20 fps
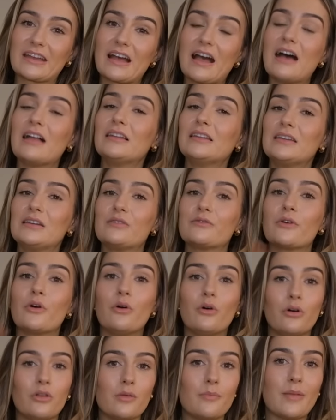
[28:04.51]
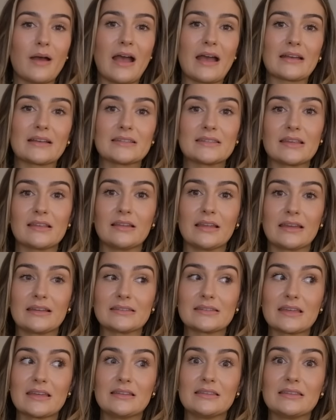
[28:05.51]
I'll leave all the bags
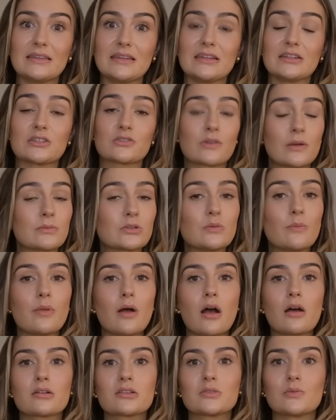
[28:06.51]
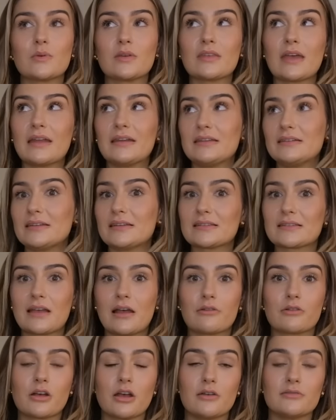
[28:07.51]
linked in the description box with any
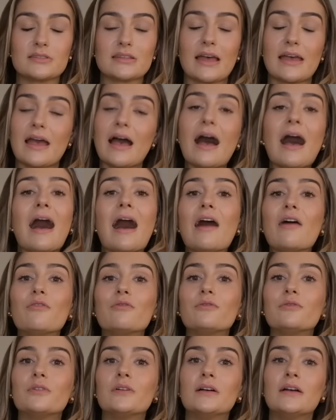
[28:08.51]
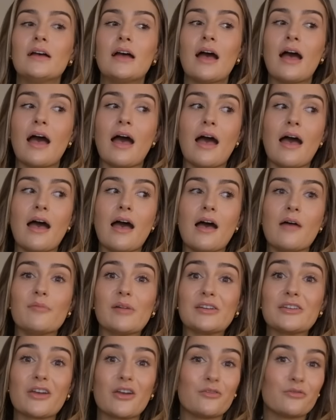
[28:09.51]
discount codes that I have,
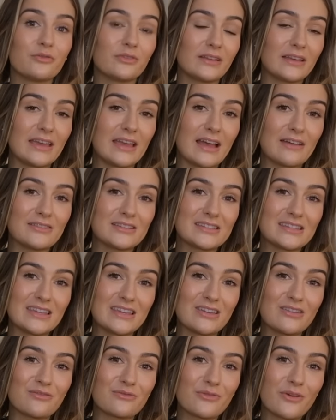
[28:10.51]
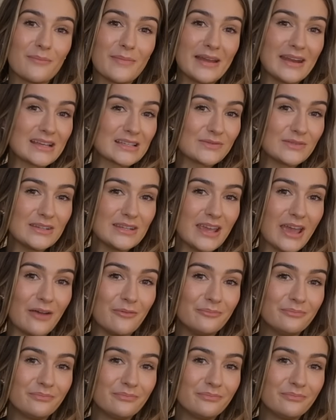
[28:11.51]
and hopefully I will see you for my next video.